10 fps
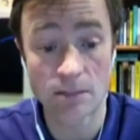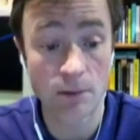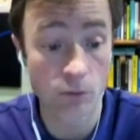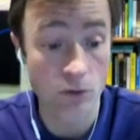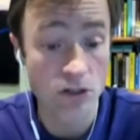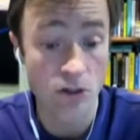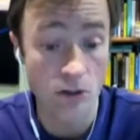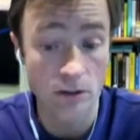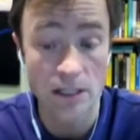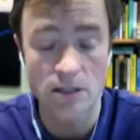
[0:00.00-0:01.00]
but was
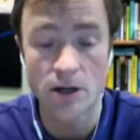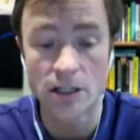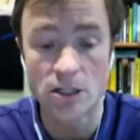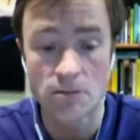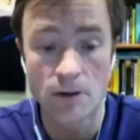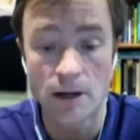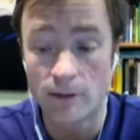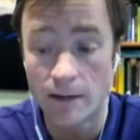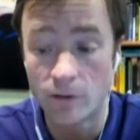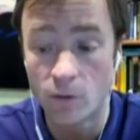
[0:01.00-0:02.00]
certainly starting to spread
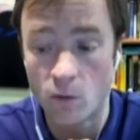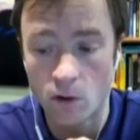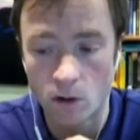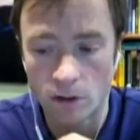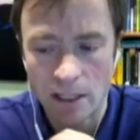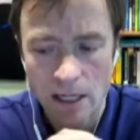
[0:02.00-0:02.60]
around the World